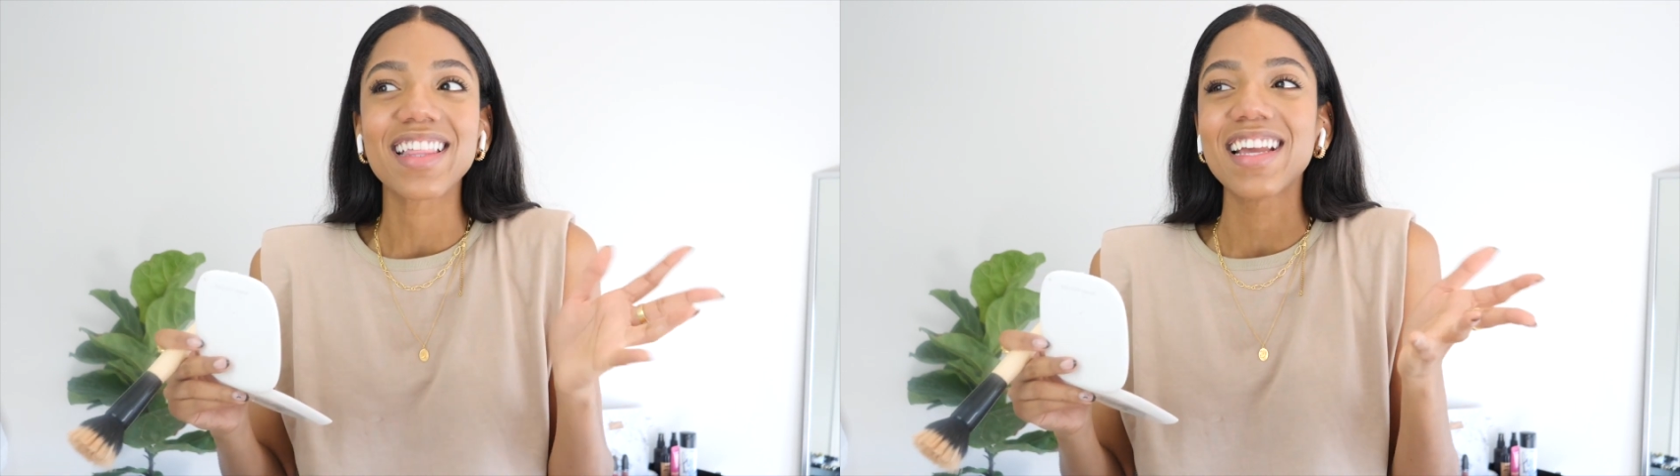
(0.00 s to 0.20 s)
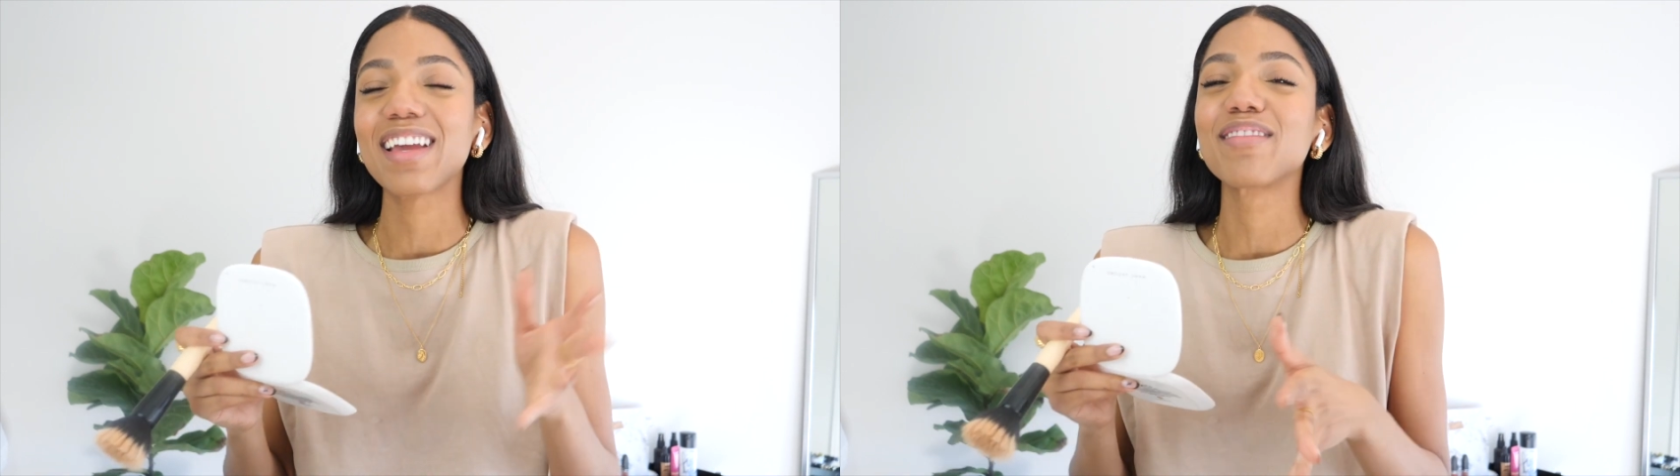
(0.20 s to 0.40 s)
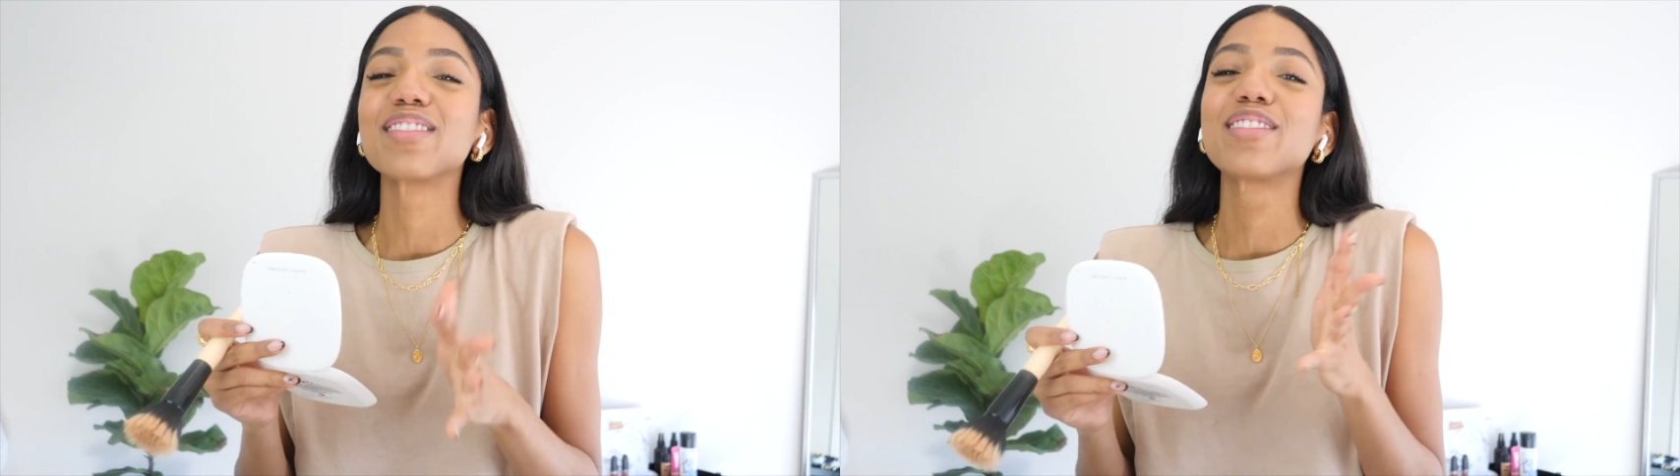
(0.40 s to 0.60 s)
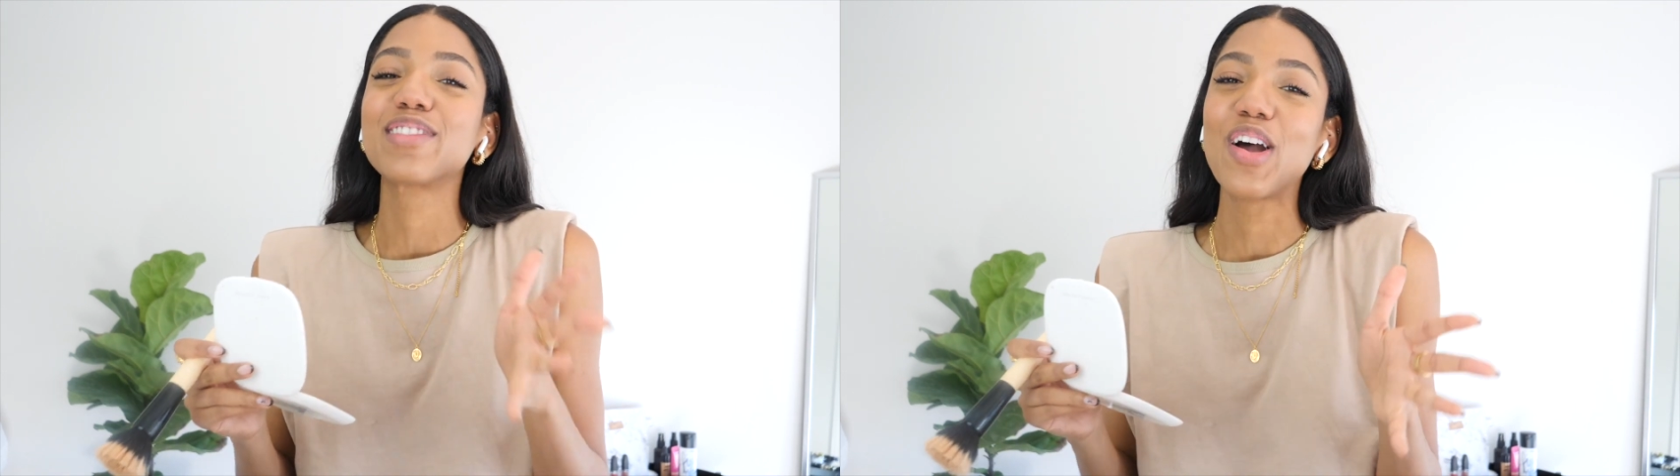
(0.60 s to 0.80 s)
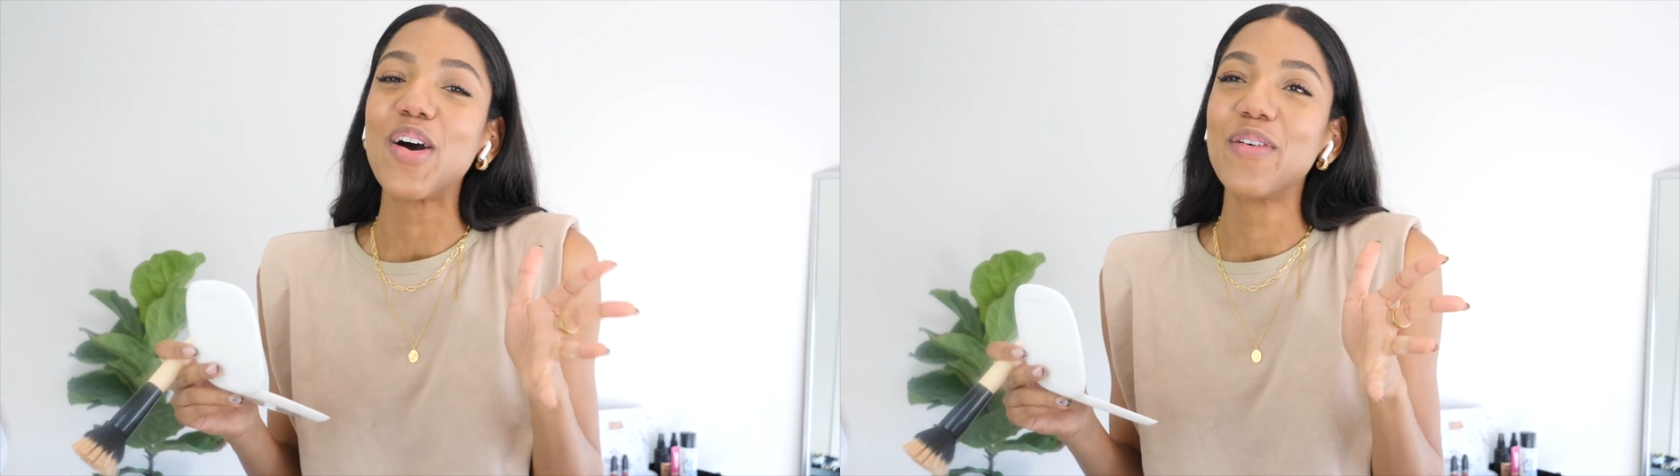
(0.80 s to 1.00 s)
Like it was
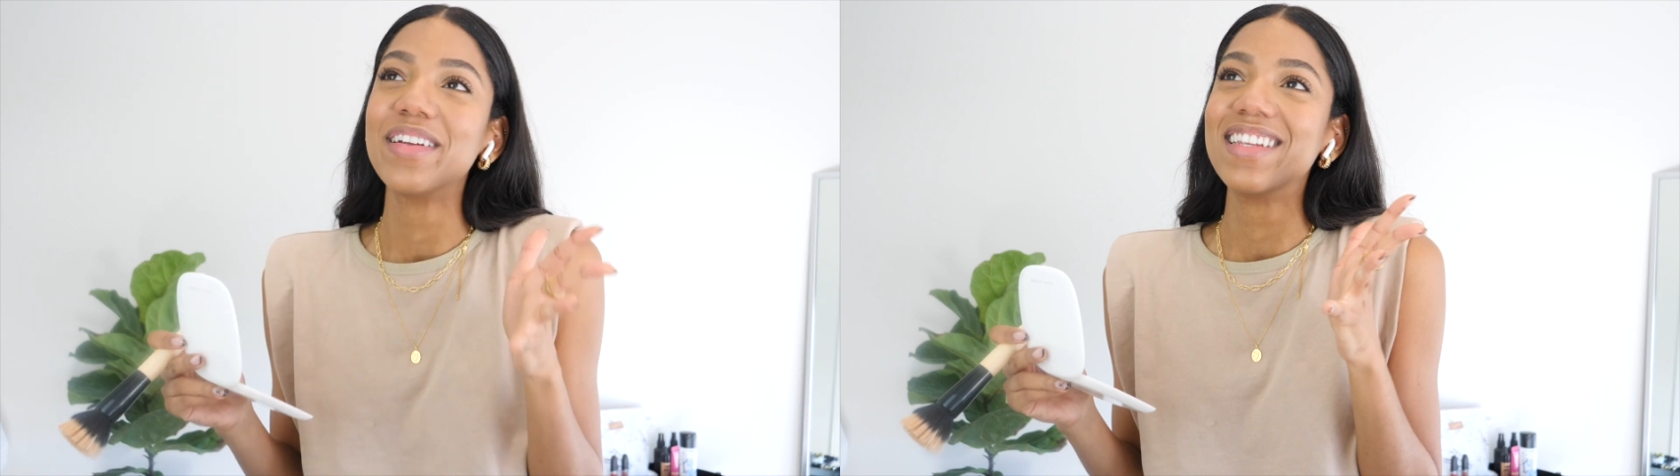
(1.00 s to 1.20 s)
so